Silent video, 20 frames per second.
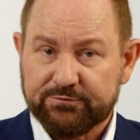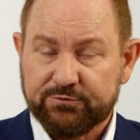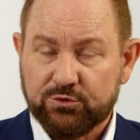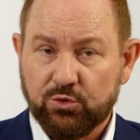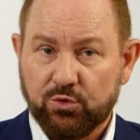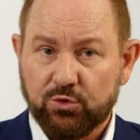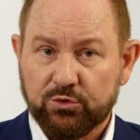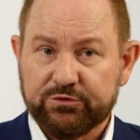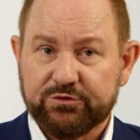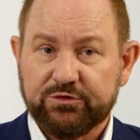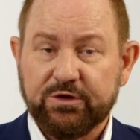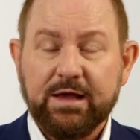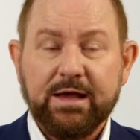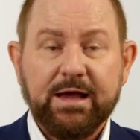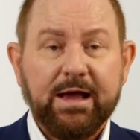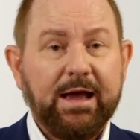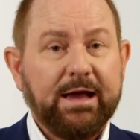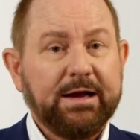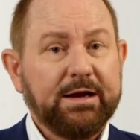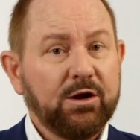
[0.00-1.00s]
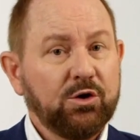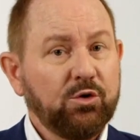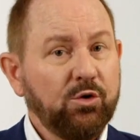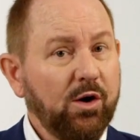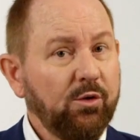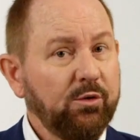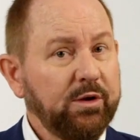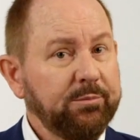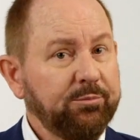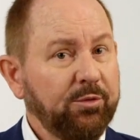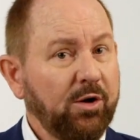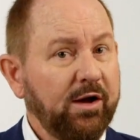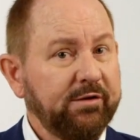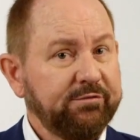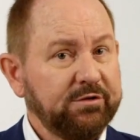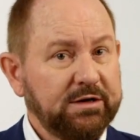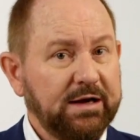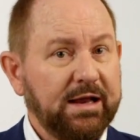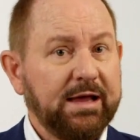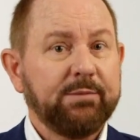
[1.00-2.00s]
of course, and are growing
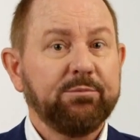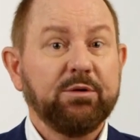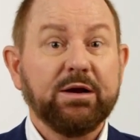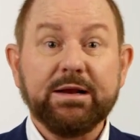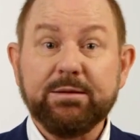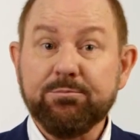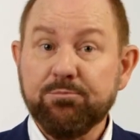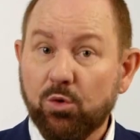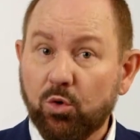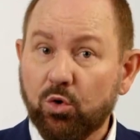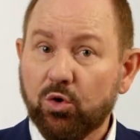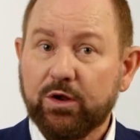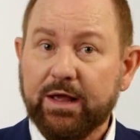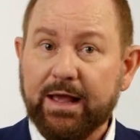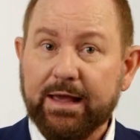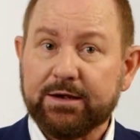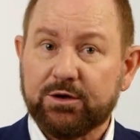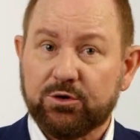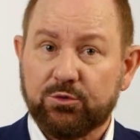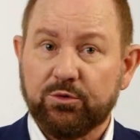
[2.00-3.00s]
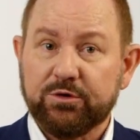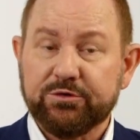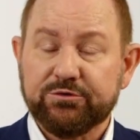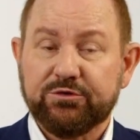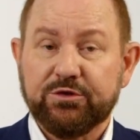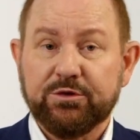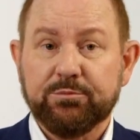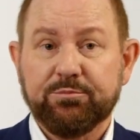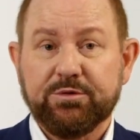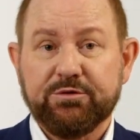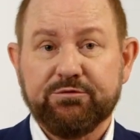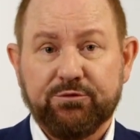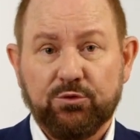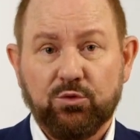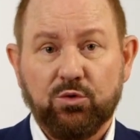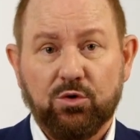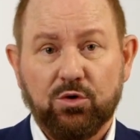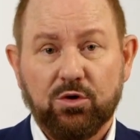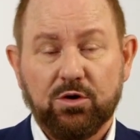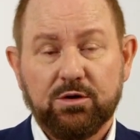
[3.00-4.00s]
private label in more categories than
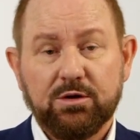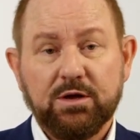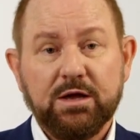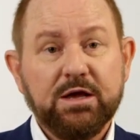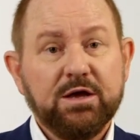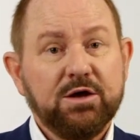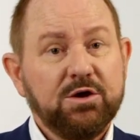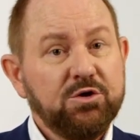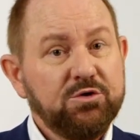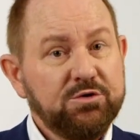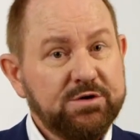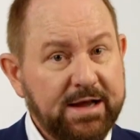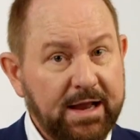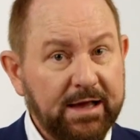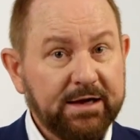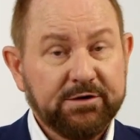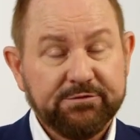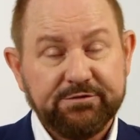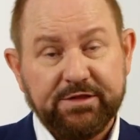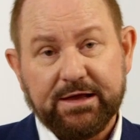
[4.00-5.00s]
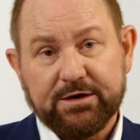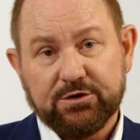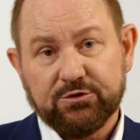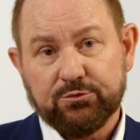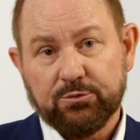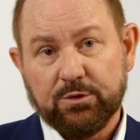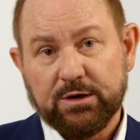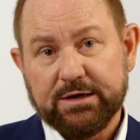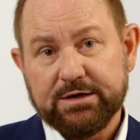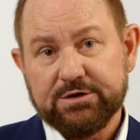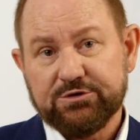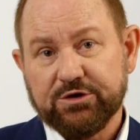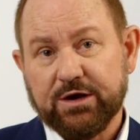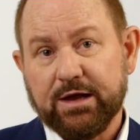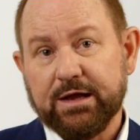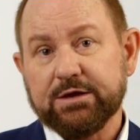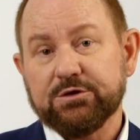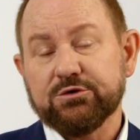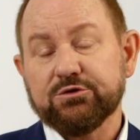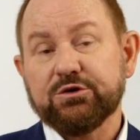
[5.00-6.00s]
before. None of that has really
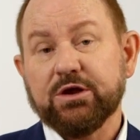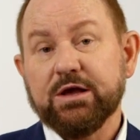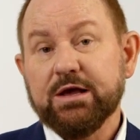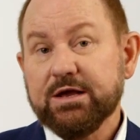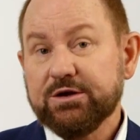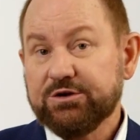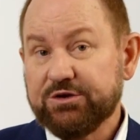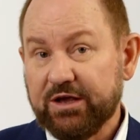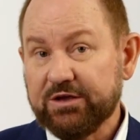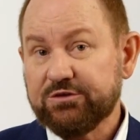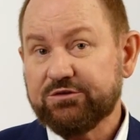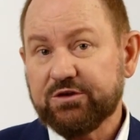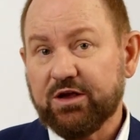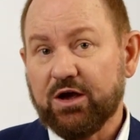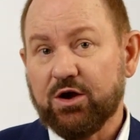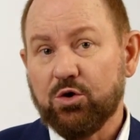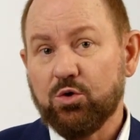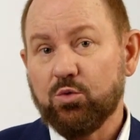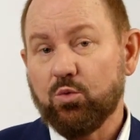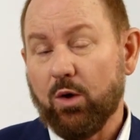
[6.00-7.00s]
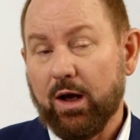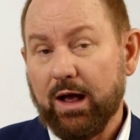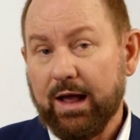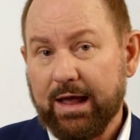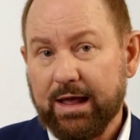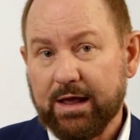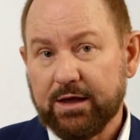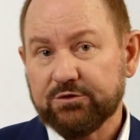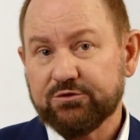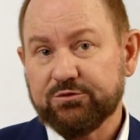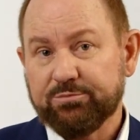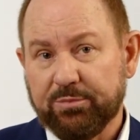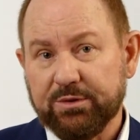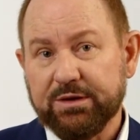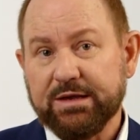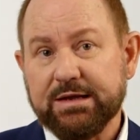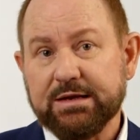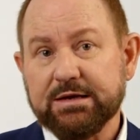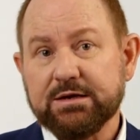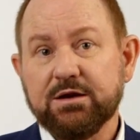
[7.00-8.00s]
changed. Tesco has
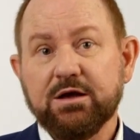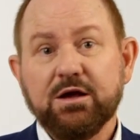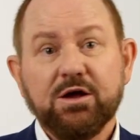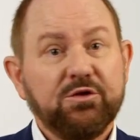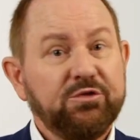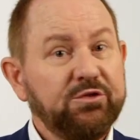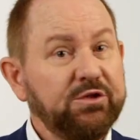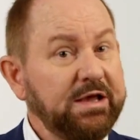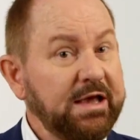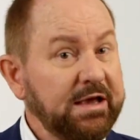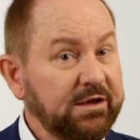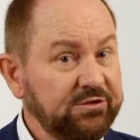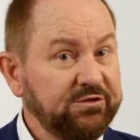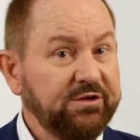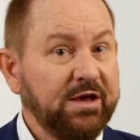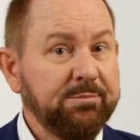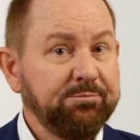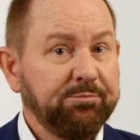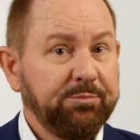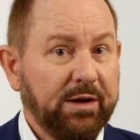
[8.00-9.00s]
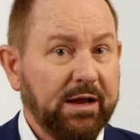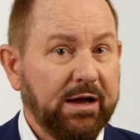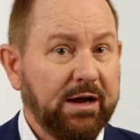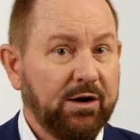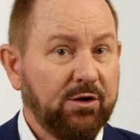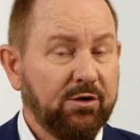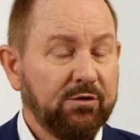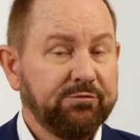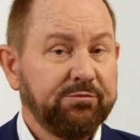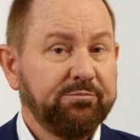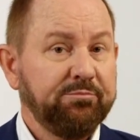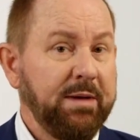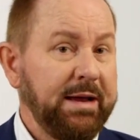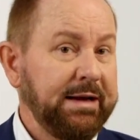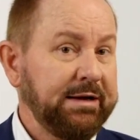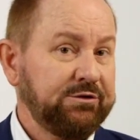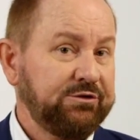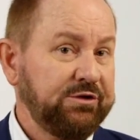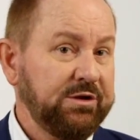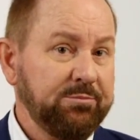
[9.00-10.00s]
been the exemplar of
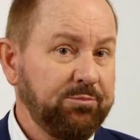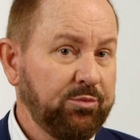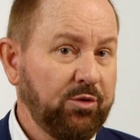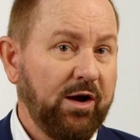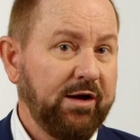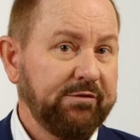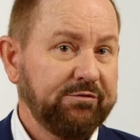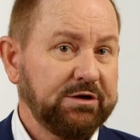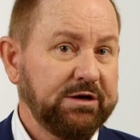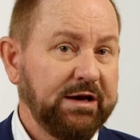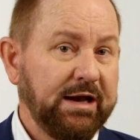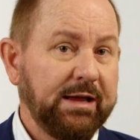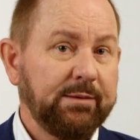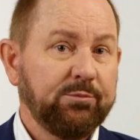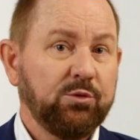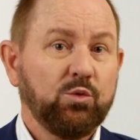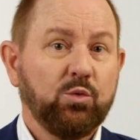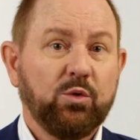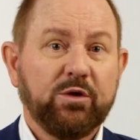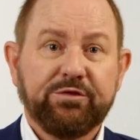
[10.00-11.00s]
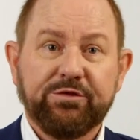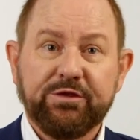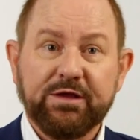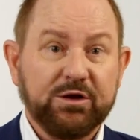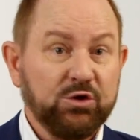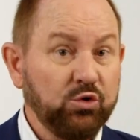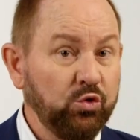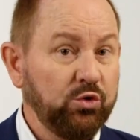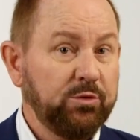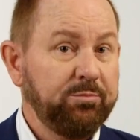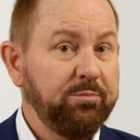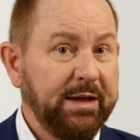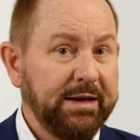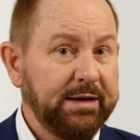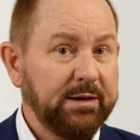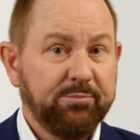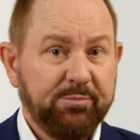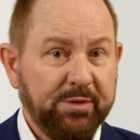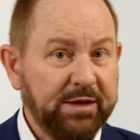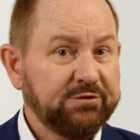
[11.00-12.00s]
managing private label with their good,
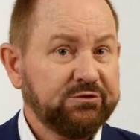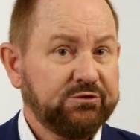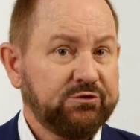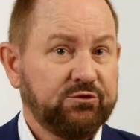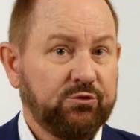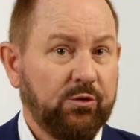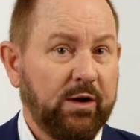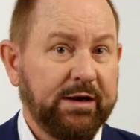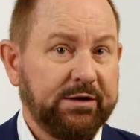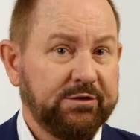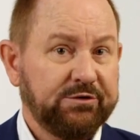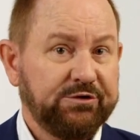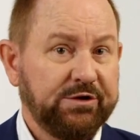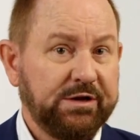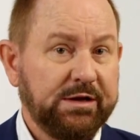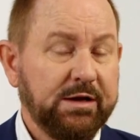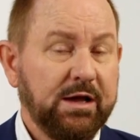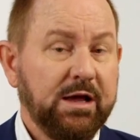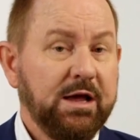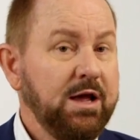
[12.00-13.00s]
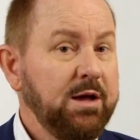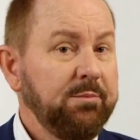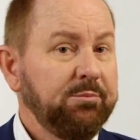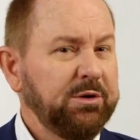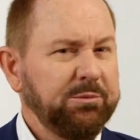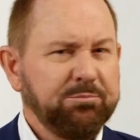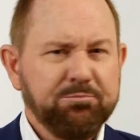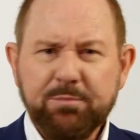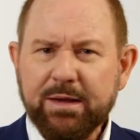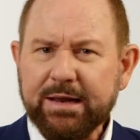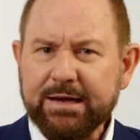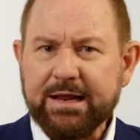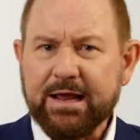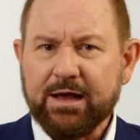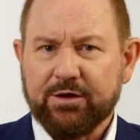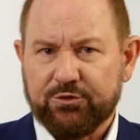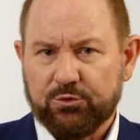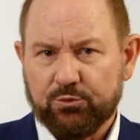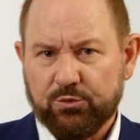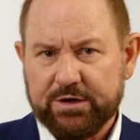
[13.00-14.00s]
better, best strategy, but many
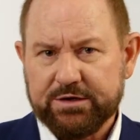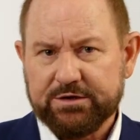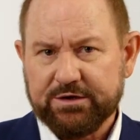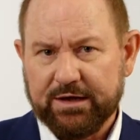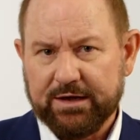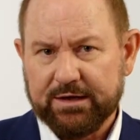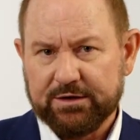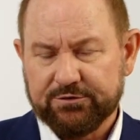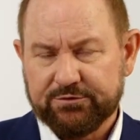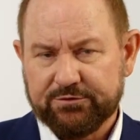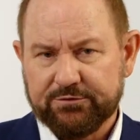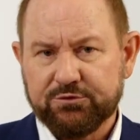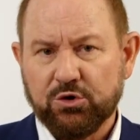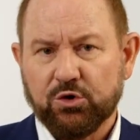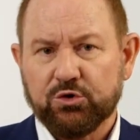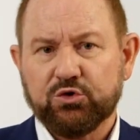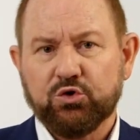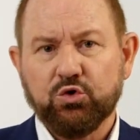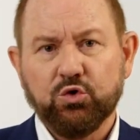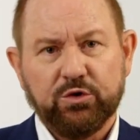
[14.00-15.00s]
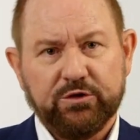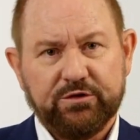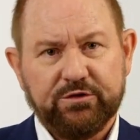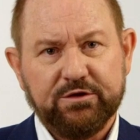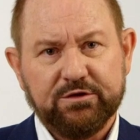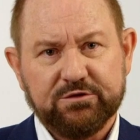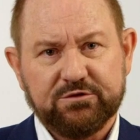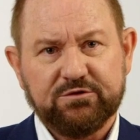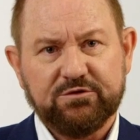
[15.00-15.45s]
other retailers have got good at this